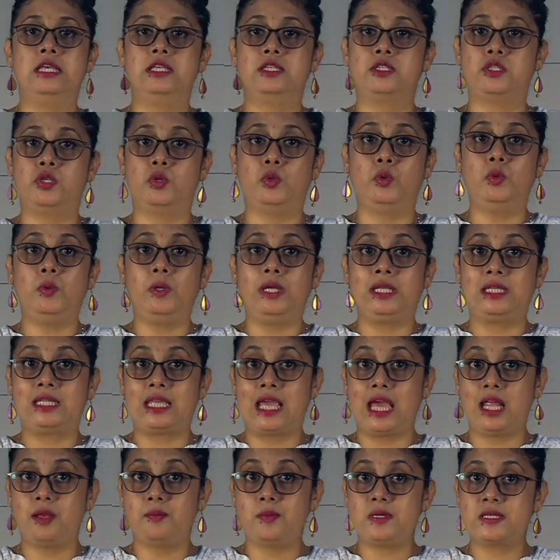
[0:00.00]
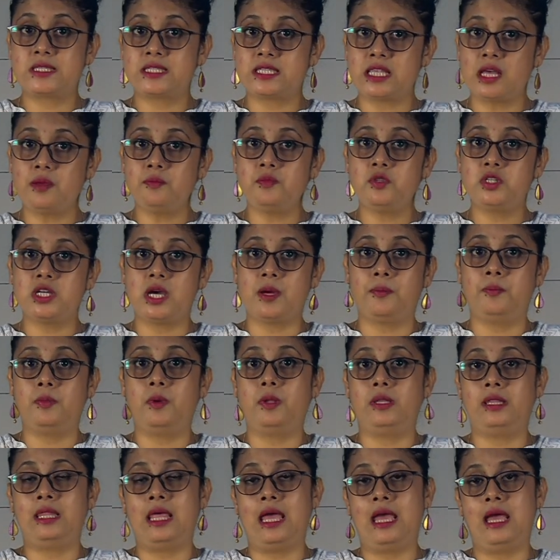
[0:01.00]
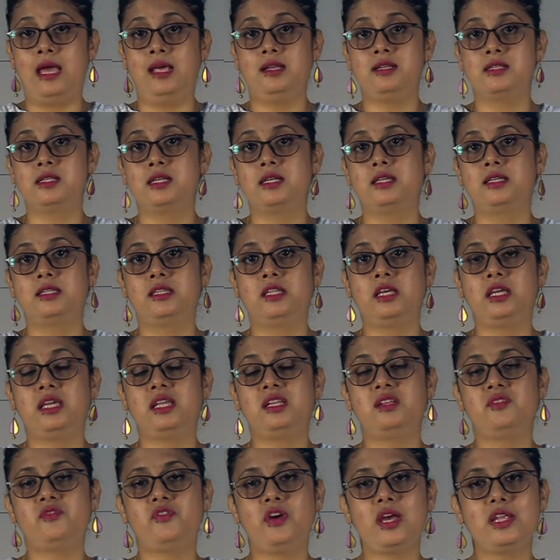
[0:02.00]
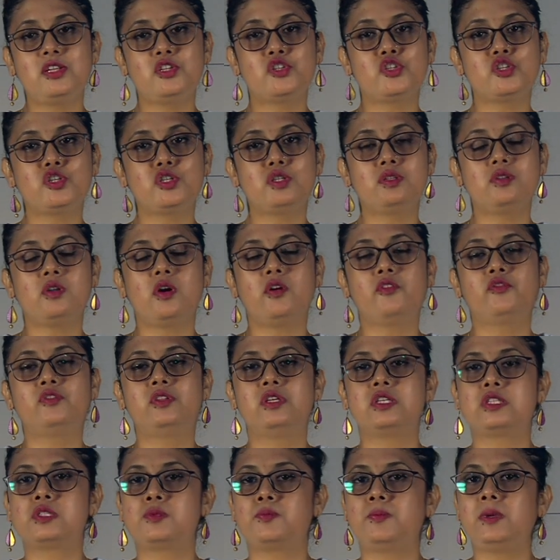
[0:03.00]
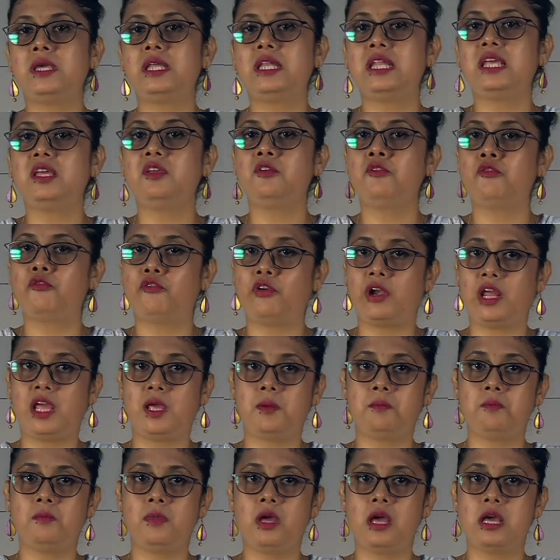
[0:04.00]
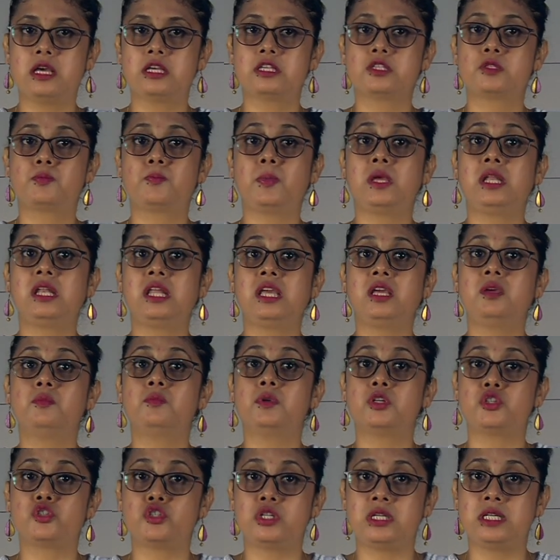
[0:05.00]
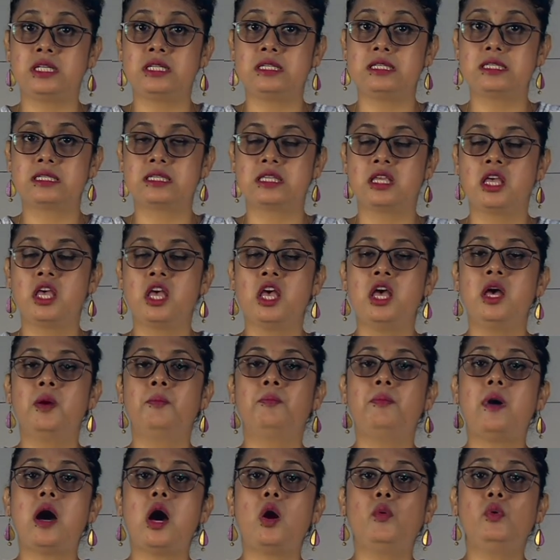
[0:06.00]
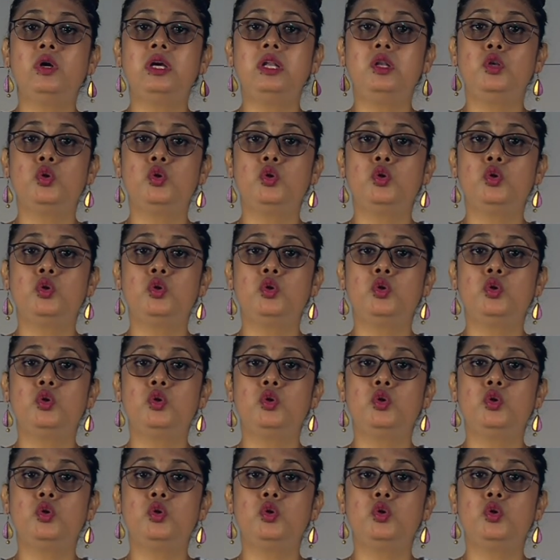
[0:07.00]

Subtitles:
So it can be summed up that the invention of the spinning frame, spinning machines, power